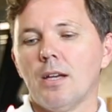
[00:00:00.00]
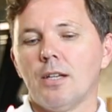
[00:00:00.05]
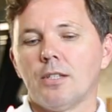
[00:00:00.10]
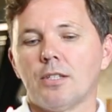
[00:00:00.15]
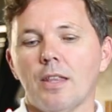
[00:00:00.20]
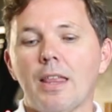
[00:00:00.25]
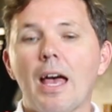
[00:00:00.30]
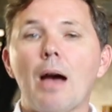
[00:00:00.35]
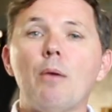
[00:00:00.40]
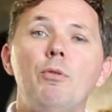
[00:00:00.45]

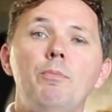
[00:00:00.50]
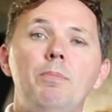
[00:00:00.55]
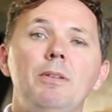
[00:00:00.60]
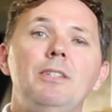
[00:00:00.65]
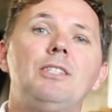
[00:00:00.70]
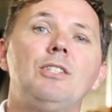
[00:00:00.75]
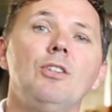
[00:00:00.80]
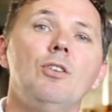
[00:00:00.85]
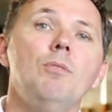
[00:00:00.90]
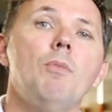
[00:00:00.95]
So that would be
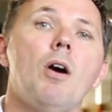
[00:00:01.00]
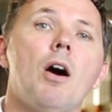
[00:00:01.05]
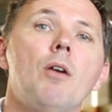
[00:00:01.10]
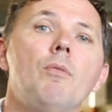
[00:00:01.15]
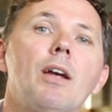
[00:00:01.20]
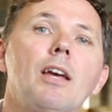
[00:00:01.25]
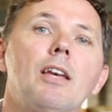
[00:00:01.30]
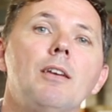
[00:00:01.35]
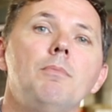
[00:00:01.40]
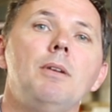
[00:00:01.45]
still my
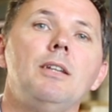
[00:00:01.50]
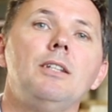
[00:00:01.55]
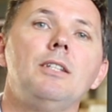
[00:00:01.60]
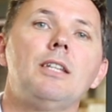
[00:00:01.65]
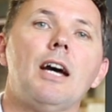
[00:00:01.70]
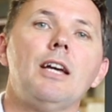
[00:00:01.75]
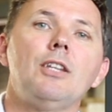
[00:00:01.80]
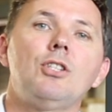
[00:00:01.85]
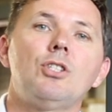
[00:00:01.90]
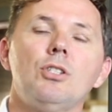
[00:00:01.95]

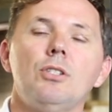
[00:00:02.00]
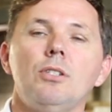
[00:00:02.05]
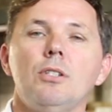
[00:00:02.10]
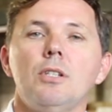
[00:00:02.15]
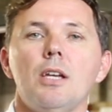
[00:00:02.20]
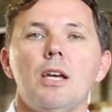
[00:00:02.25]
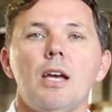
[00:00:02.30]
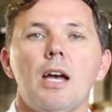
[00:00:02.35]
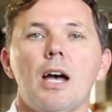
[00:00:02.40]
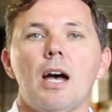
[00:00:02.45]
recommendation,
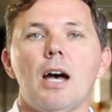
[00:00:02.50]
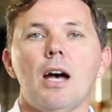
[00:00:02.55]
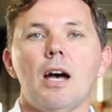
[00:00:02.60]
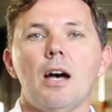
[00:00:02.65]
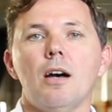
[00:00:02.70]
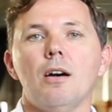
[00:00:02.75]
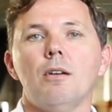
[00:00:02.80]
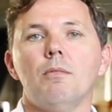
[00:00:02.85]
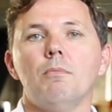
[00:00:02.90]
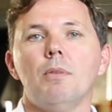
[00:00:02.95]

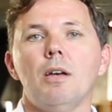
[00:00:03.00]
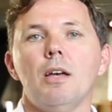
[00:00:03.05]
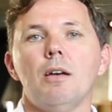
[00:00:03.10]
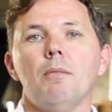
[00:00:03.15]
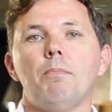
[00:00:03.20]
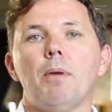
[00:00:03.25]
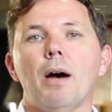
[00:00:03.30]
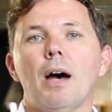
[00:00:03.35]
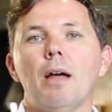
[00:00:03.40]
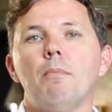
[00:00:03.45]

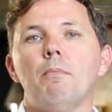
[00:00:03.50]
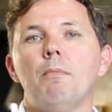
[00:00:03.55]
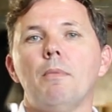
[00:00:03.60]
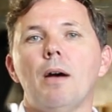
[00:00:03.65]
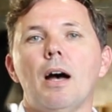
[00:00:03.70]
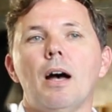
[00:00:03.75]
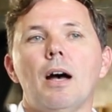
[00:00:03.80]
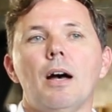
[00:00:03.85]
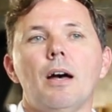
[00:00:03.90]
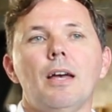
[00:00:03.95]
but
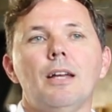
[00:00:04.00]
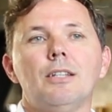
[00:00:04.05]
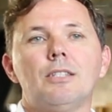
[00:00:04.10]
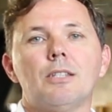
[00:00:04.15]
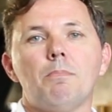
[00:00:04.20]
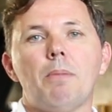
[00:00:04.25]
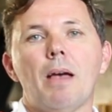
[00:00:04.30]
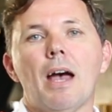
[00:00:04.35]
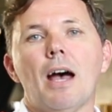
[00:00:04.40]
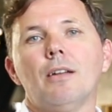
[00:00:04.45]
it's
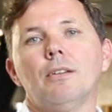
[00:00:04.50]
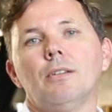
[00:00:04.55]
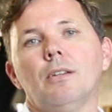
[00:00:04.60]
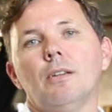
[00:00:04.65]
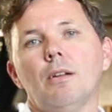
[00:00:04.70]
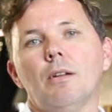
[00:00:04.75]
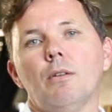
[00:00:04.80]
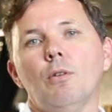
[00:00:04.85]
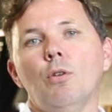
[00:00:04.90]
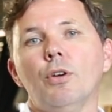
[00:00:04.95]
about
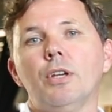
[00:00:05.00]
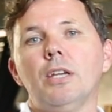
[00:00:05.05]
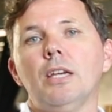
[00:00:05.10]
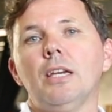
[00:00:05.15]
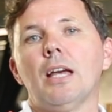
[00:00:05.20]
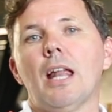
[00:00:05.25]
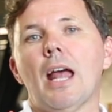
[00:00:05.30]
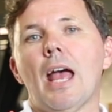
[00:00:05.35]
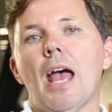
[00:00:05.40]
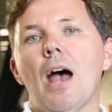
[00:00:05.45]

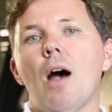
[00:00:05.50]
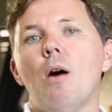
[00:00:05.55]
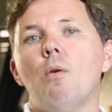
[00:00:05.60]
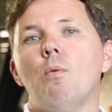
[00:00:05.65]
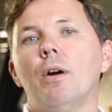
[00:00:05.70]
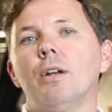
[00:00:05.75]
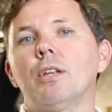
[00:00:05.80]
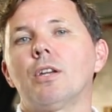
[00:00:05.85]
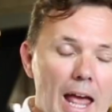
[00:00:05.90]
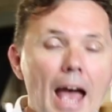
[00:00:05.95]
looking at how
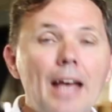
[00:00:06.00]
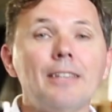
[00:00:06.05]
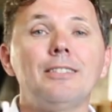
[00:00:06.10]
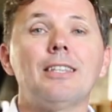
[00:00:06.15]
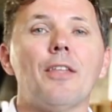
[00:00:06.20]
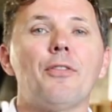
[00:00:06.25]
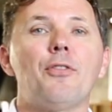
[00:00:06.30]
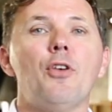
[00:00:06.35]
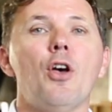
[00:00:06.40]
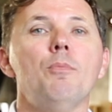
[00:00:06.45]
one has
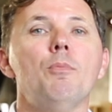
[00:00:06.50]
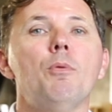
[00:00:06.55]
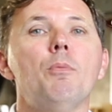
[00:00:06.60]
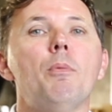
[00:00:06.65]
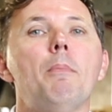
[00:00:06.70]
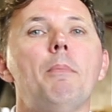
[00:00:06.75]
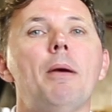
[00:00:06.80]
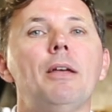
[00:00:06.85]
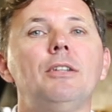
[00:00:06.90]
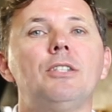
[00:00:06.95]
that thermal
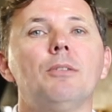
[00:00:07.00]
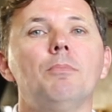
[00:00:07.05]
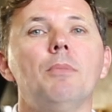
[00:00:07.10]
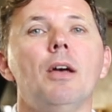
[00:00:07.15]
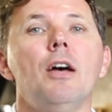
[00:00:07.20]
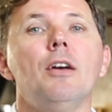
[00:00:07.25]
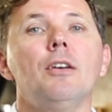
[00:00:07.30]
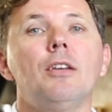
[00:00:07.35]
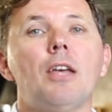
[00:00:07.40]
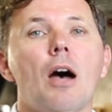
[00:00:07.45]
momentum
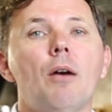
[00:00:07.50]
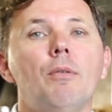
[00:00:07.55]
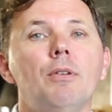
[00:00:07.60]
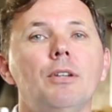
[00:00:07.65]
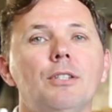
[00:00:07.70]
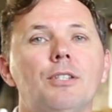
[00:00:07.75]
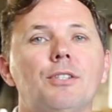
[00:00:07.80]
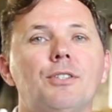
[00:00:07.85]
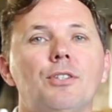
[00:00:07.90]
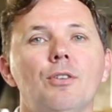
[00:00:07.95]

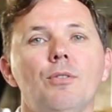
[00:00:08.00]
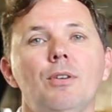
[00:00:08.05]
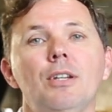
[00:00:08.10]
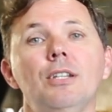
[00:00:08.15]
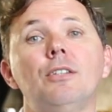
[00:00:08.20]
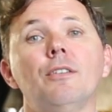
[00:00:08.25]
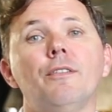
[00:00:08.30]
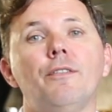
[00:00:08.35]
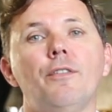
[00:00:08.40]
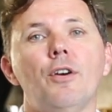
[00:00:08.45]
going through
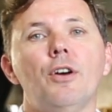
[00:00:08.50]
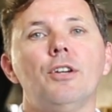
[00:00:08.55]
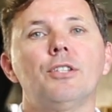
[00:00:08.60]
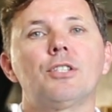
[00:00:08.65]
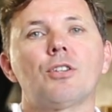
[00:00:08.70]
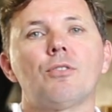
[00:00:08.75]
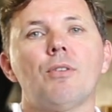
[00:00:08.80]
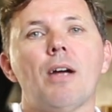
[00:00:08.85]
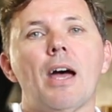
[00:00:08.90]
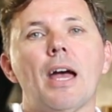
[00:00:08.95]
into
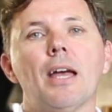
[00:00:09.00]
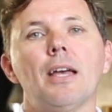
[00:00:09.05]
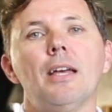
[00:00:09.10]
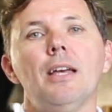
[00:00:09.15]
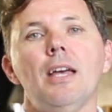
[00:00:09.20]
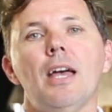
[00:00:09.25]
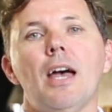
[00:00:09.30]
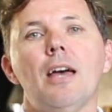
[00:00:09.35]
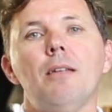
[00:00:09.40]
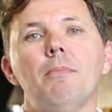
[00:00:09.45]
first crack
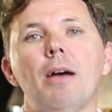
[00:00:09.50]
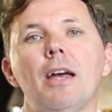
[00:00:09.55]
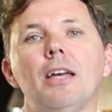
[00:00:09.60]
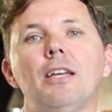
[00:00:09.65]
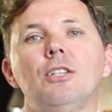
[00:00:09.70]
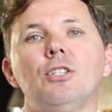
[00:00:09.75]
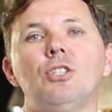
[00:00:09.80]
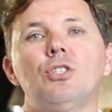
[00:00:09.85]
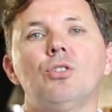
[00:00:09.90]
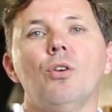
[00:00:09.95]
and
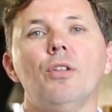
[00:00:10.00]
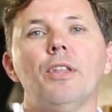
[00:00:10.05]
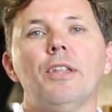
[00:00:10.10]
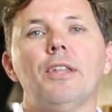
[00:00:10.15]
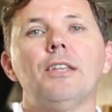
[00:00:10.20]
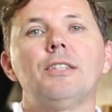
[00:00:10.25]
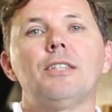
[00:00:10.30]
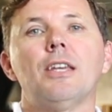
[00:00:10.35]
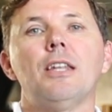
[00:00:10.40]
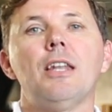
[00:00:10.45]
making sure that
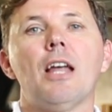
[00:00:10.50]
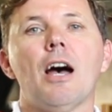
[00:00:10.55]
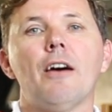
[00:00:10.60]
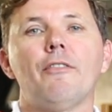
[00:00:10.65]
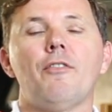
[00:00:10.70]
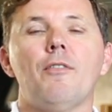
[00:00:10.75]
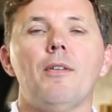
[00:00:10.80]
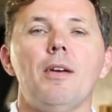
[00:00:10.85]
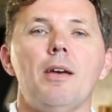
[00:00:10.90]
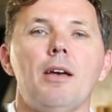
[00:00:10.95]
there's
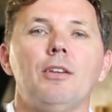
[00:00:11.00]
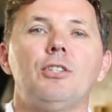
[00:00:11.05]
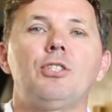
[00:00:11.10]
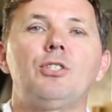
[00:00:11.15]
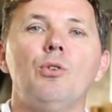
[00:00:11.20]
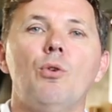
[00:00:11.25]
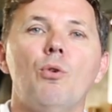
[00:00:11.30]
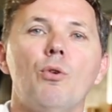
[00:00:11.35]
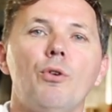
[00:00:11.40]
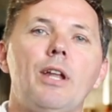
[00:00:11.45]
enough
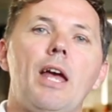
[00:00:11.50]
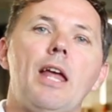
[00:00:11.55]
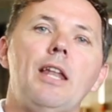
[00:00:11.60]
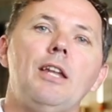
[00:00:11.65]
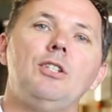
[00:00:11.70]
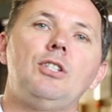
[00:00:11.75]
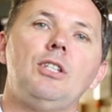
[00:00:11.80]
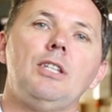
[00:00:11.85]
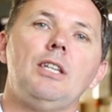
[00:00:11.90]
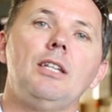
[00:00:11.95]
stored
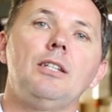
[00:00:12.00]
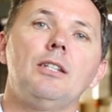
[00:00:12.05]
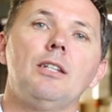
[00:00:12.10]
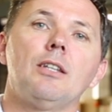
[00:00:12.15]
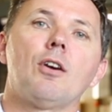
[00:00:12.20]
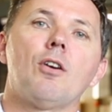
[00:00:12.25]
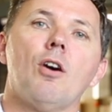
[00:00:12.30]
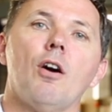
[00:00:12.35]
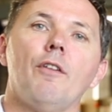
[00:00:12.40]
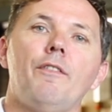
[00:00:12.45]
energy in
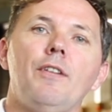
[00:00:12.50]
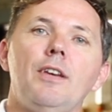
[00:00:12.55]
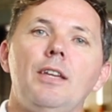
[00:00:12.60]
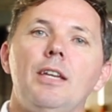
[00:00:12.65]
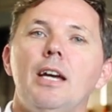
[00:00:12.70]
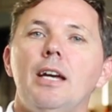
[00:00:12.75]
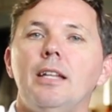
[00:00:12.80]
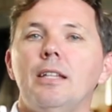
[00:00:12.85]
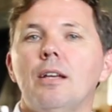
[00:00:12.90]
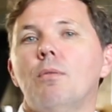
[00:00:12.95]
the coffee
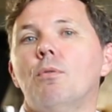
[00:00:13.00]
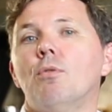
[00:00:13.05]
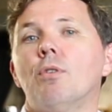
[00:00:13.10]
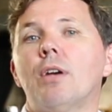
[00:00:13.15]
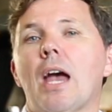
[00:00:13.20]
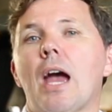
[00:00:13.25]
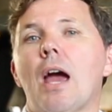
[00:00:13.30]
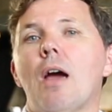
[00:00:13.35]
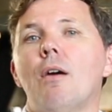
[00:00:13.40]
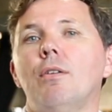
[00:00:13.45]
that will
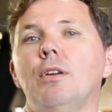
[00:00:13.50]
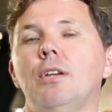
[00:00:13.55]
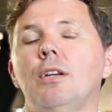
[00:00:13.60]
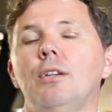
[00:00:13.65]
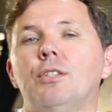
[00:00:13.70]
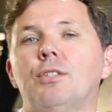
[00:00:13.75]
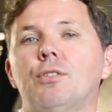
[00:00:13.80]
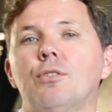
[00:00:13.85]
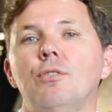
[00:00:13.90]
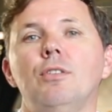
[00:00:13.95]
carry
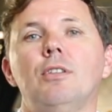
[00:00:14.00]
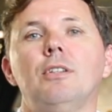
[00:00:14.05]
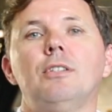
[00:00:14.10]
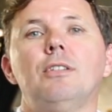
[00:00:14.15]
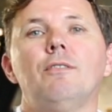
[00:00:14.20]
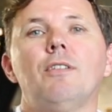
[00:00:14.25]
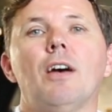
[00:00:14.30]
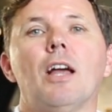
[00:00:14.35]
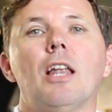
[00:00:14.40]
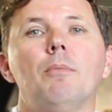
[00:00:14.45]
you through the
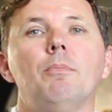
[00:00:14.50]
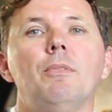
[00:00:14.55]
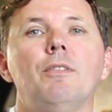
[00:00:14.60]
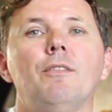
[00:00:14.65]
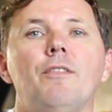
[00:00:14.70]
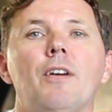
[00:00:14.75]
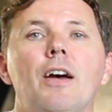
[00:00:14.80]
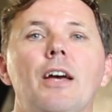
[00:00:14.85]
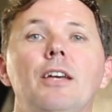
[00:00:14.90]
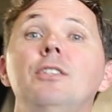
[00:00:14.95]
development
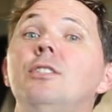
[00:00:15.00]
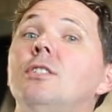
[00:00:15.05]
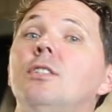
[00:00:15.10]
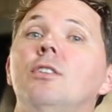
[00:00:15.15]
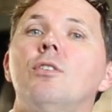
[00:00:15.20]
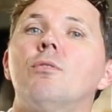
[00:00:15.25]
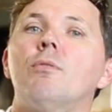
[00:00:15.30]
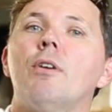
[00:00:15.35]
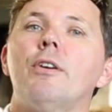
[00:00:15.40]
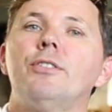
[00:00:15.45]
phase till
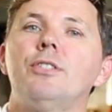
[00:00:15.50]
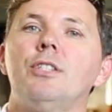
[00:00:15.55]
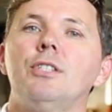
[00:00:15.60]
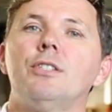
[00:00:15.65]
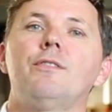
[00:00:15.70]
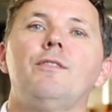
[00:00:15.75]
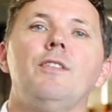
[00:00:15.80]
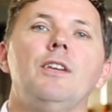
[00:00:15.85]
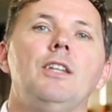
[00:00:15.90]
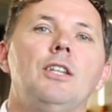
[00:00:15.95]
your roast
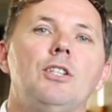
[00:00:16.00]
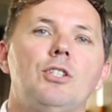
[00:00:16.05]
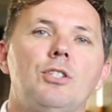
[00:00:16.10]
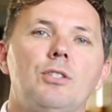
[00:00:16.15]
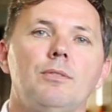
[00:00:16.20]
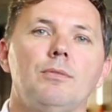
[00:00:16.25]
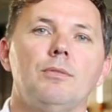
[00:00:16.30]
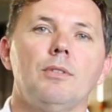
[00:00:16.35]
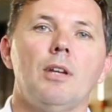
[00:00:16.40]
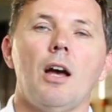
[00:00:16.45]
is finished.
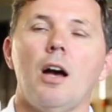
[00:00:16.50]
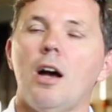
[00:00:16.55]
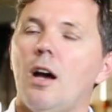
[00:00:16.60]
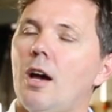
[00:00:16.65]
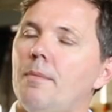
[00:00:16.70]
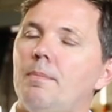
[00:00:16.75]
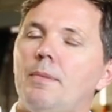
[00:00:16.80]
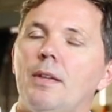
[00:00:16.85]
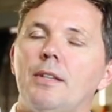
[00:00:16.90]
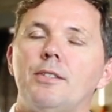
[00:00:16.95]
I
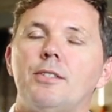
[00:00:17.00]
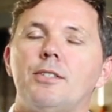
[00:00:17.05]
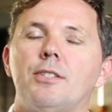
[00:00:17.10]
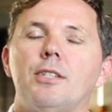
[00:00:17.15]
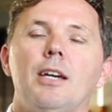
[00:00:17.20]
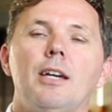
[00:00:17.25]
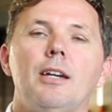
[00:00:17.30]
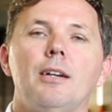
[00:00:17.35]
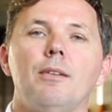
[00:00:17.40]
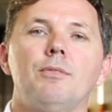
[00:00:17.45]
hope that's
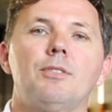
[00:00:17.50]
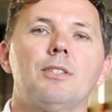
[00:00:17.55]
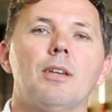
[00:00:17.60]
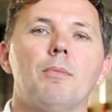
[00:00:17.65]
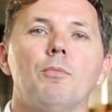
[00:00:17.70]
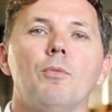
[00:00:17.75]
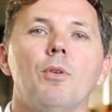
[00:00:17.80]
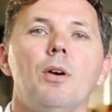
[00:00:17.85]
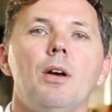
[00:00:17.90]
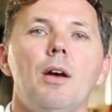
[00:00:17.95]

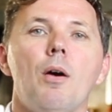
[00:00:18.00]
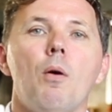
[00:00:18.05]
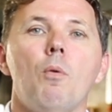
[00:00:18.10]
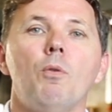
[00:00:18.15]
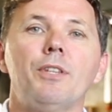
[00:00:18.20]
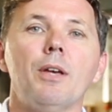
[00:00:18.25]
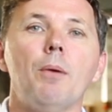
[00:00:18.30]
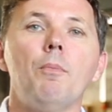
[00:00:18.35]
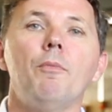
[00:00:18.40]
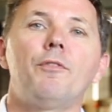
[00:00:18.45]
some
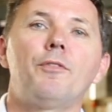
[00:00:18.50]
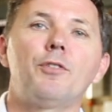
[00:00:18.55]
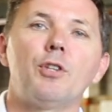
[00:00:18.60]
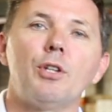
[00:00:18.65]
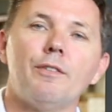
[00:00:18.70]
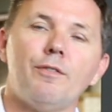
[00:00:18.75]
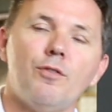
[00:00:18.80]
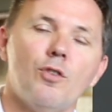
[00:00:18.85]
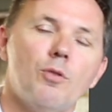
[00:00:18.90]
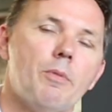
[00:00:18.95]

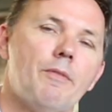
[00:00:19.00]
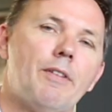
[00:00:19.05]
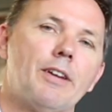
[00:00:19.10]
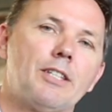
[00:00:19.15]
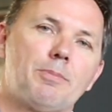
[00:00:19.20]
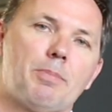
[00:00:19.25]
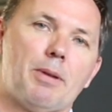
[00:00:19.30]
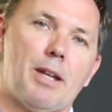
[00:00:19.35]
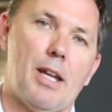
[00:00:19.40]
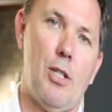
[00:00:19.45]
sort of form of
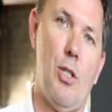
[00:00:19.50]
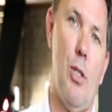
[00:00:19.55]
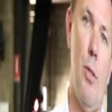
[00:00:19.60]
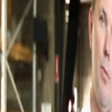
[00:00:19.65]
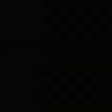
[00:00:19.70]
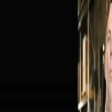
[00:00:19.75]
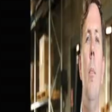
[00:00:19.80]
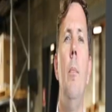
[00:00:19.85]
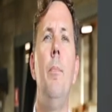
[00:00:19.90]
explanation.